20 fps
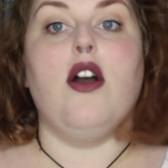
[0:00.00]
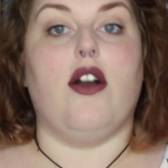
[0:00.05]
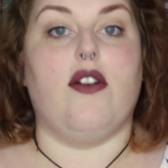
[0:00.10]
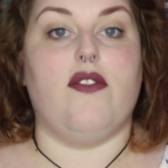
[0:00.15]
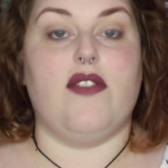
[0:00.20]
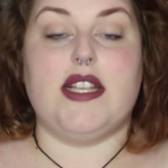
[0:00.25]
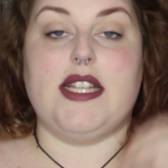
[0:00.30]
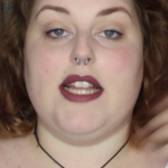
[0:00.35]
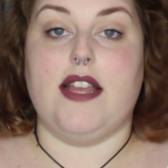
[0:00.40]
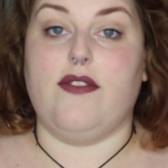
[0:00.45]

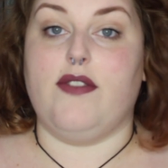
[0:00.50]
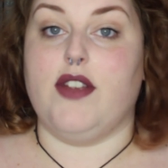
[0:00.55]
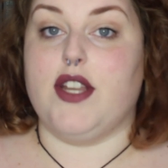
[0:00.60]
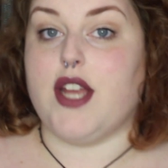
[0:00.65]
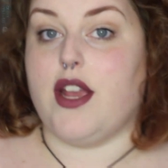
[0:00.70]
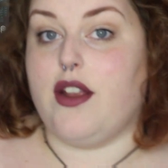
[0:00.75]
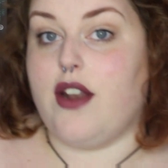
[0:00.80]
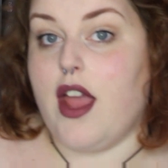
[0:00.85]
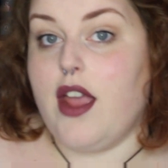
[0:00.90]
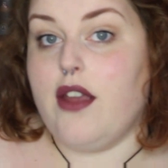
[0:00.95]
Obviously if you
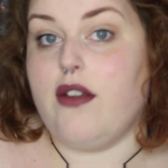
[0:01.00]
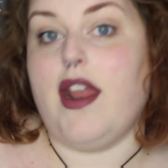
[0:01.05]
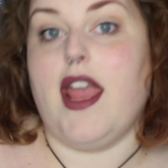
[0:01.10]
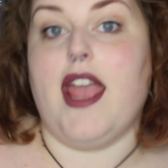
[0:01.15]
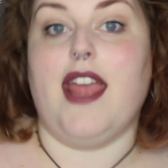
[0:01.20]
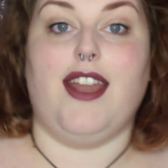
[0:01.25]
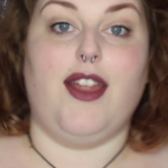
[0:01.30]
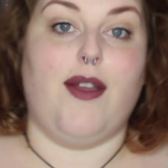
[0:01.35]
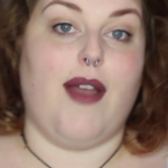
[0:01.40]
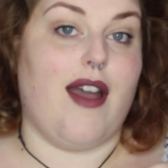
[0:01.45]
don't own
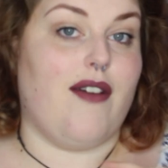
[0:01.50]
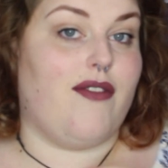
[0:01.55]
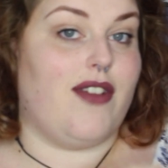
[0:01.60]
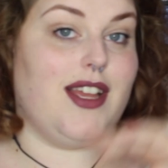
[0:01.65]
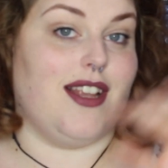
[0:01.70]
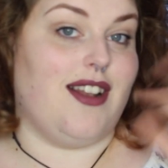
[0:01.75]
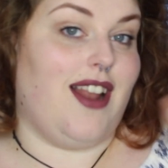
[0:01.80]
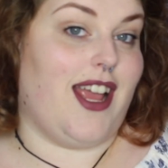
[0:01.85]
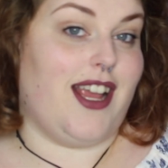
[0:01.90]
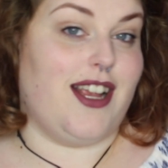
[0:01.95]
it and you have
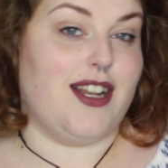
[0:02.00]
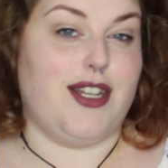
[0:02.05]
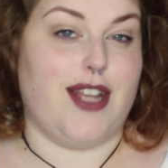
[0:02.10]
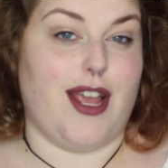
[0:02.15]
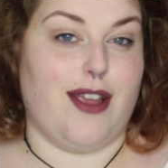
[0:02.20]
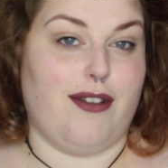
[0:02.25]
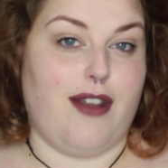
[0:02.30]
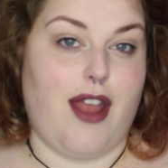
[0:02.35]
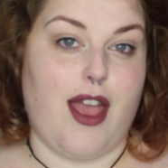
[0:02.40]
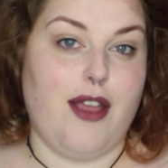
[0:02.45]
a like
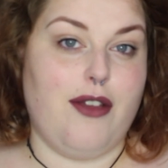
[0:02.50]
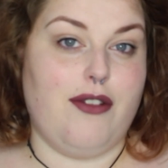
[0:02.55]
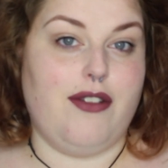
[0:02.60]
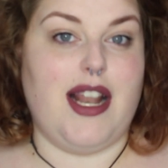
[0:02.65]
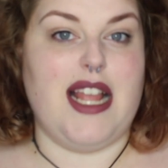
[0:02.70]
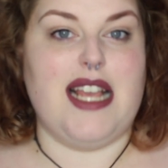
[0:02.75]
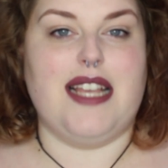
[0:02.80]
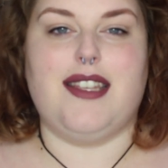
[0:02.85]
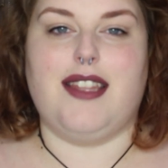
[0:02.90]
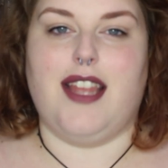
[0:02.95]
don't own
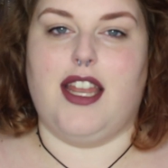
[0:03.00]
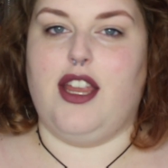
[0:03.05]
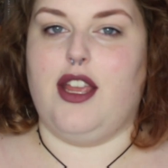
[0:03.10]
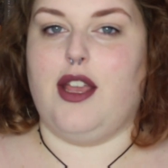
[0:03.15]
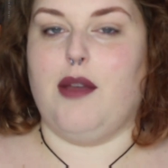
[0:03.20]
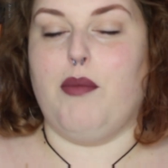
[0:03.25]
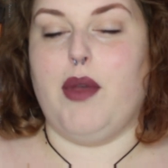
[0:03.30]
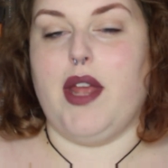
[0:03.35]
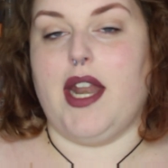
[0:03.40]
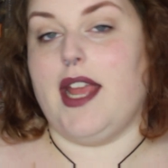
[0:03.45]
list, then
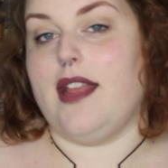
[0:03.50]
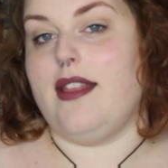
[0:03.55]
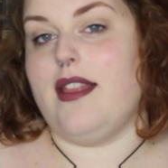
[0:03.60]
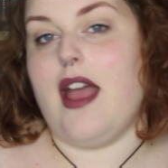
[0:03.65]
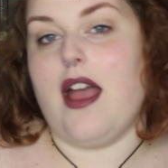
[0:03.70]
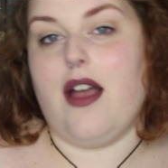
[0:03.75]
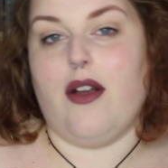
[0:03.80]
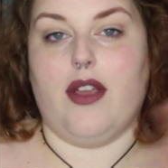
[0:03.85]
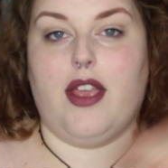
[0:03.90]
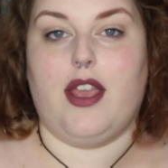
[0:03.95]
you can put it in
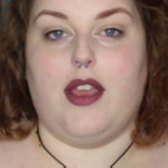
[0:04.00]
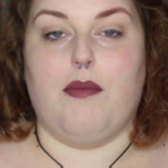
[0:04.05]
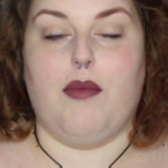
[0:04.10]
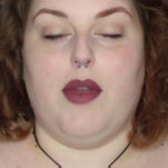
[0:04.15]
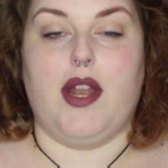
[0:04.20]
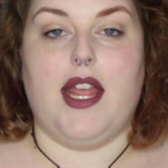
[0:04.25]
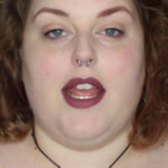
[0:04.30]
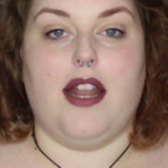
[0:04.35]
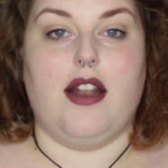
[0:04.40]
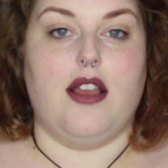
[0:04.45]
that, or you can
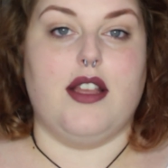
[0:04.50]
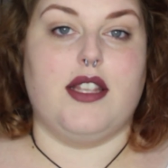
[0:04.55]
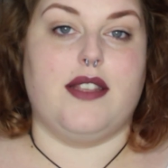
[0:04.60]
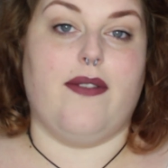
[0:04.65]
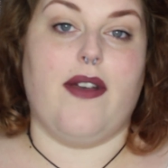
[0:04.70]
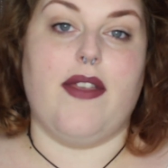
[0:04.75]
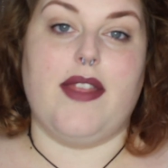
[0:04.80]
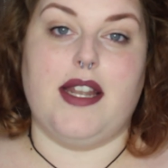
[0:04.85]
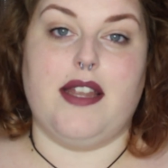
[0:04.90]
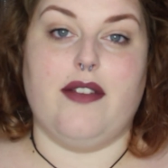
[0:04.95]
put it in loads
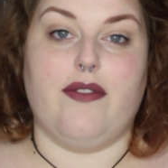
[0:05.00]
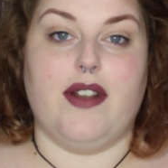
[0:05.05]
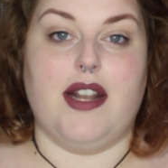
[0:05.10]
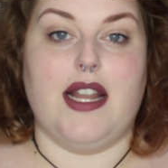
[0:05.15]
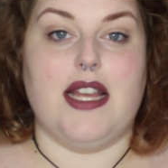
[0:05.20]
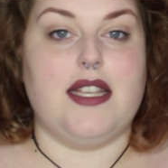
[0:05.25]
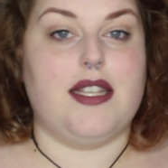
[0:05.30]
of other different